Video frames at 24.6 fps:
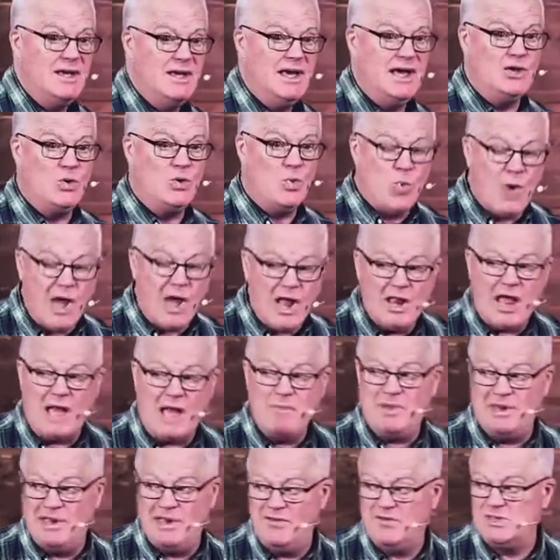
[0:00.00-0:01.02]
And a well, I
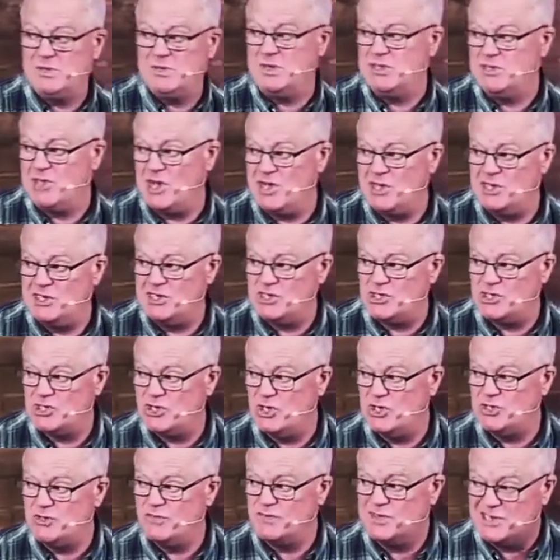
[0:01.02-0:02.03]
believe, has been dug in this
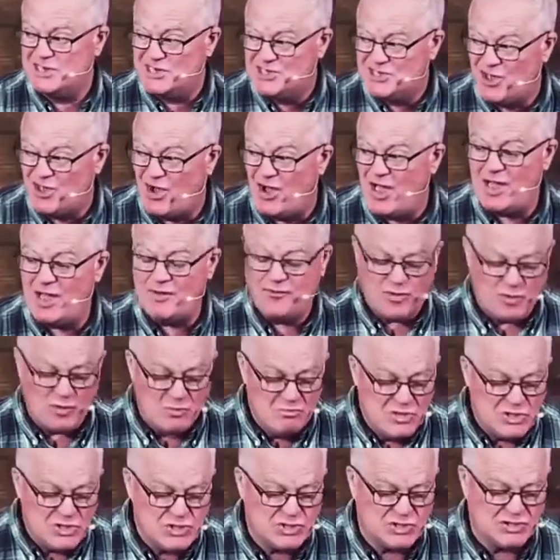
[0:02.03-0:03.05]
church of desire for
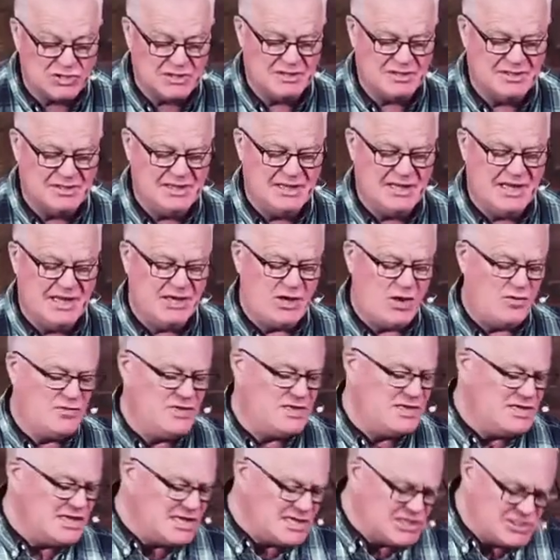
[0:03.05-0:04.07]
mission and over
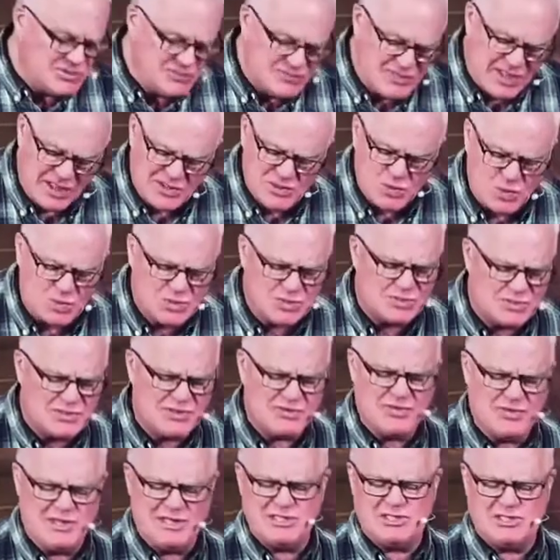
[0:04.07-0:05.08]
the years, you've done all sorts of
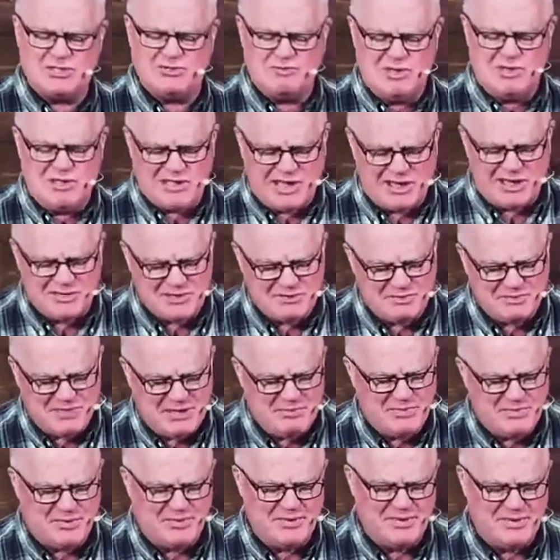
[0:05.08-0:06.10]
things to reach out to
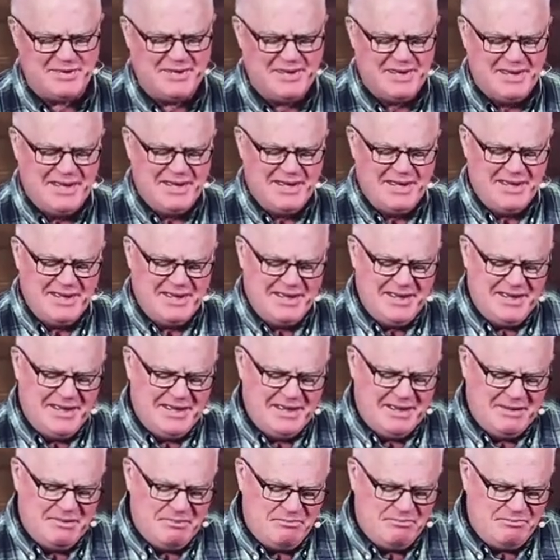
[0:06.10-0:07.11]
people,
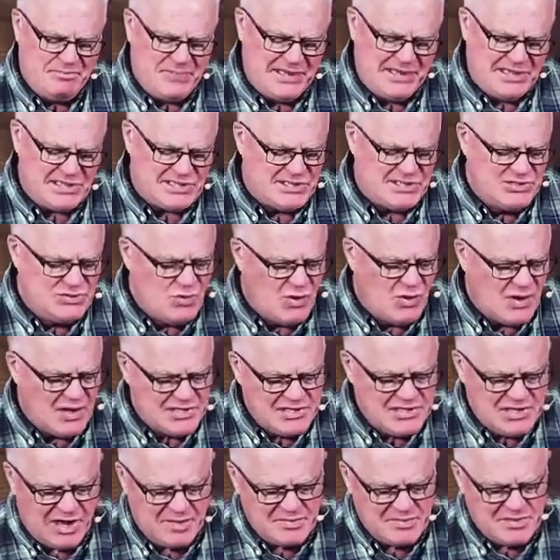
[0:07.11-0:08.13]
but it's not
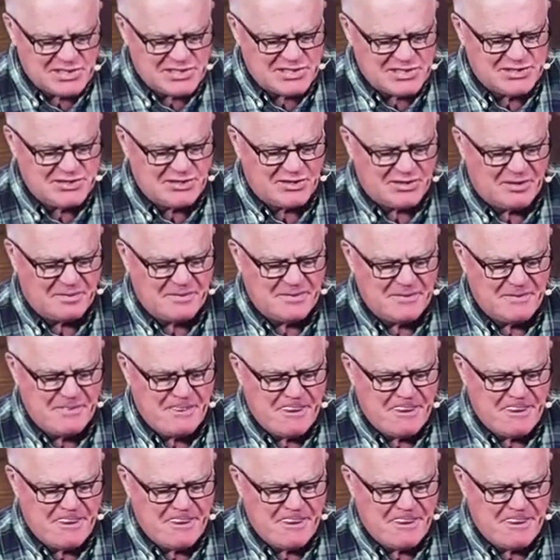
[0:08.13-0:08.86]
a time to stop.